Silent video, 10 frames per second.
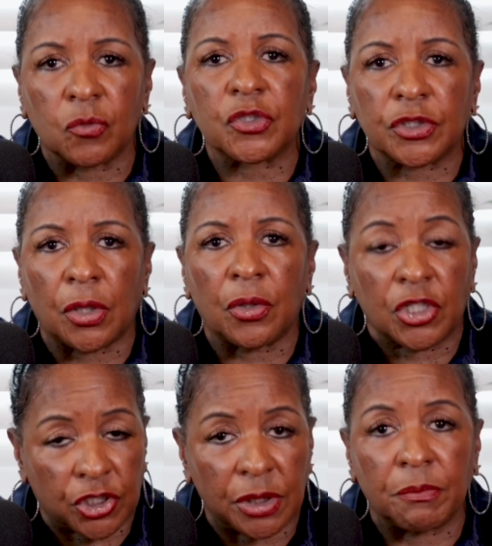was stern
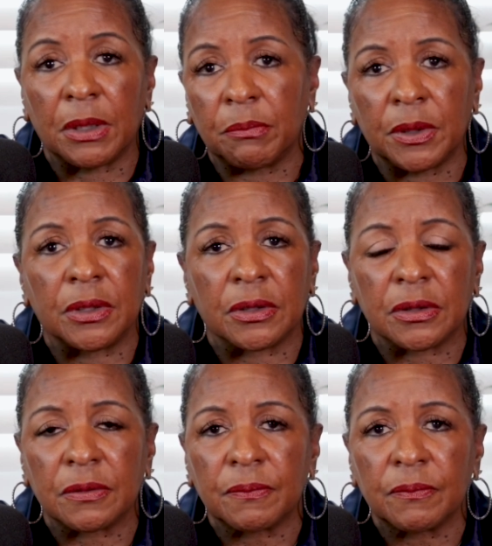and she meant business.